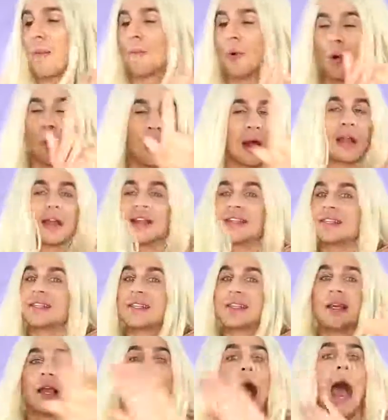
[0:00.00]
But we're gonna
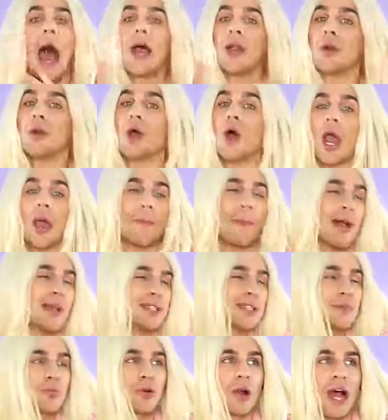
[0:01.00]
see. I don't know, I
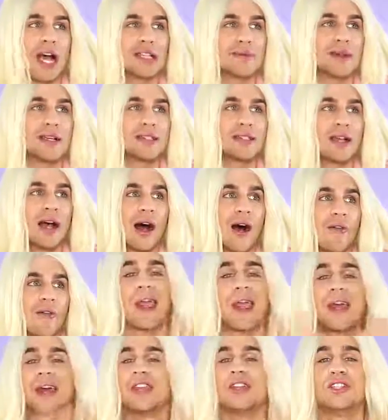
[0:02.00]
might surprise myself.
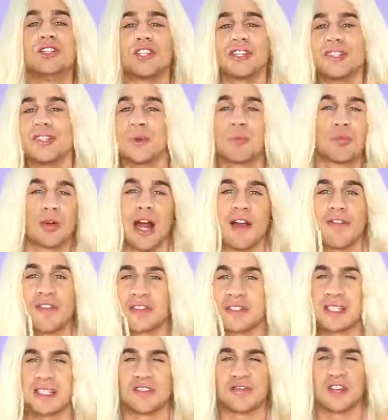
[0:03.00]
And just to
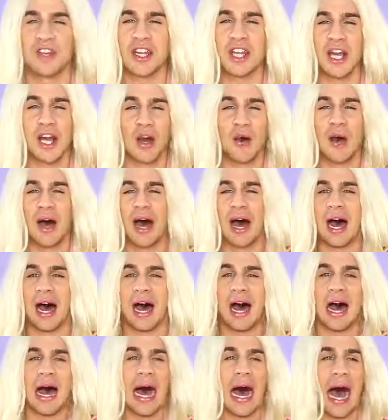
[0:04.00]
preface this video,
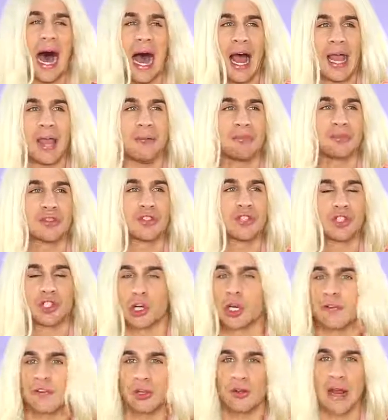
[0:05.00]
I am
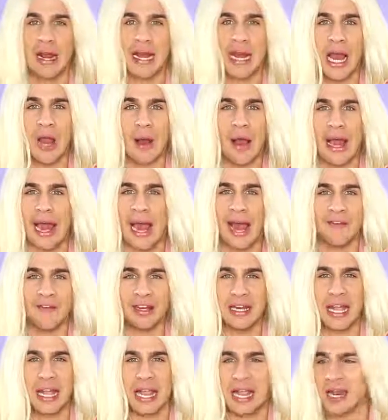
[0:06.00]
starving right now. I
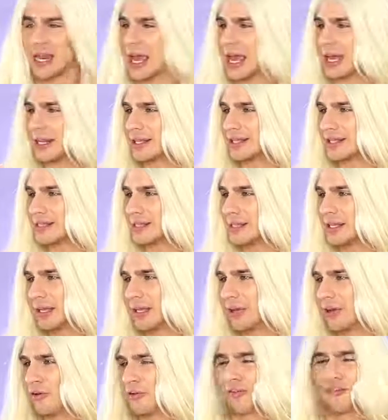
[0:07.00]
haven't ate and it's
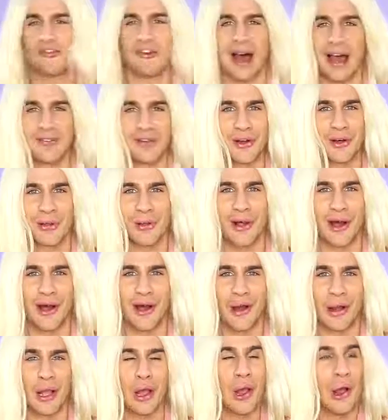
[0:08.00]
5
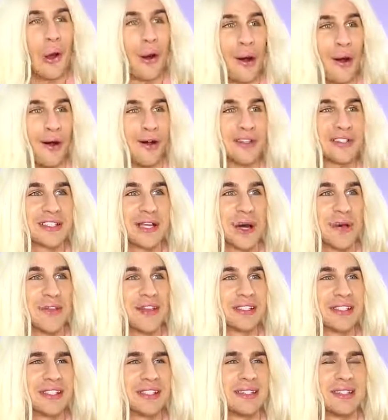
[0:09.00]
o'clock. Also,
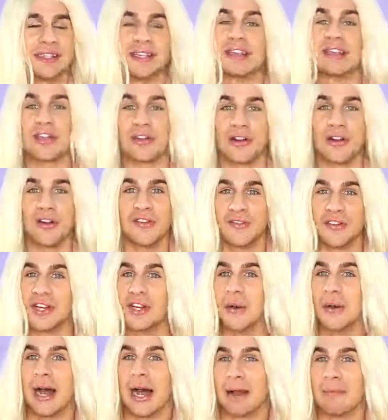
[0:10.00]
this is the third
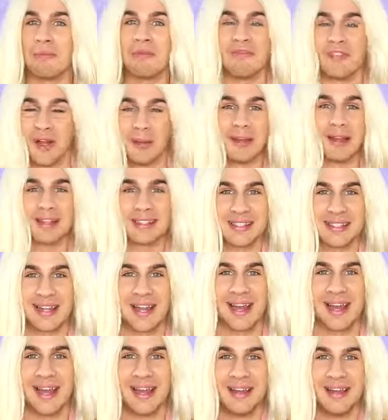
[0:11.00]
video I'm filming
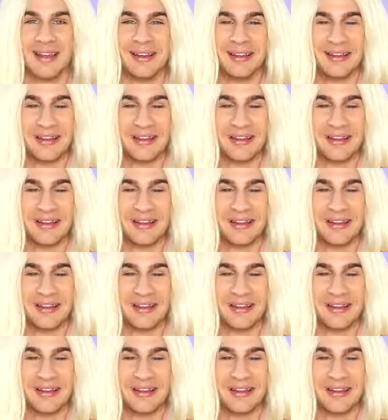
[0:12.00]
today.